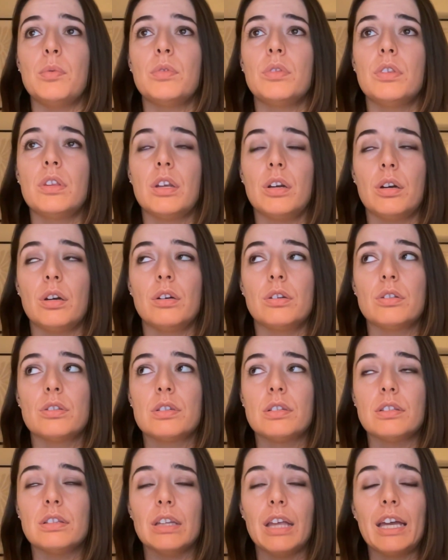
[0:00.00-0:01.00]
There's
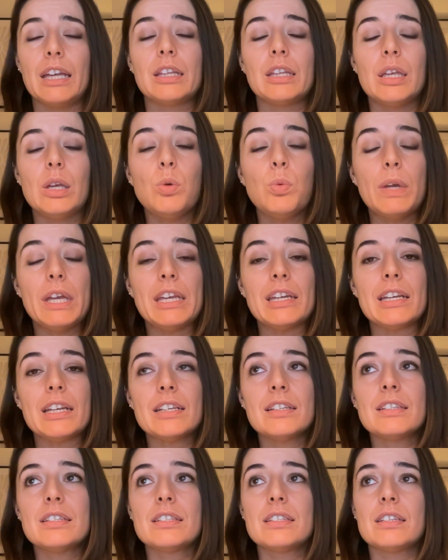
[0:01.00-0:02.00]
likely
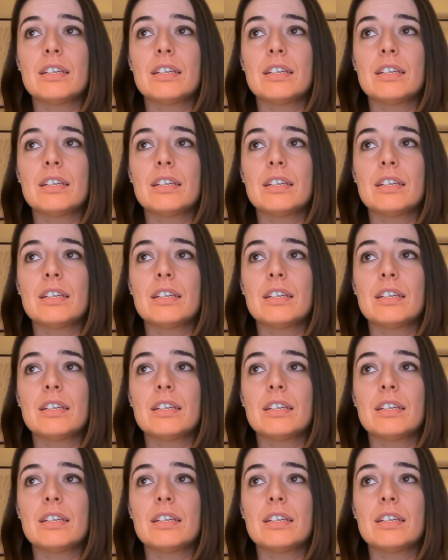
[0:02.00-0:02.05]
weakness,